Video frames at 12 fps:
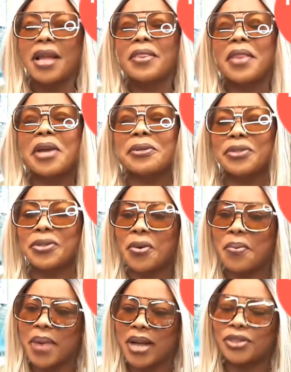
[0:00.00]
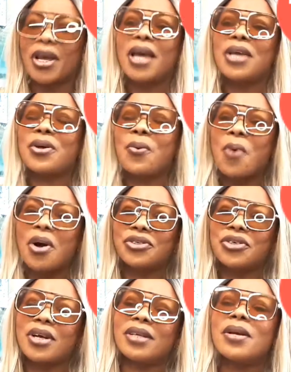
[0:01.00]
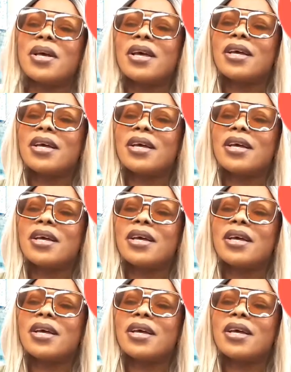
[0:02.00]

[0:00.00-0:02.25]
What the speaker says: Thank you so much. You're watching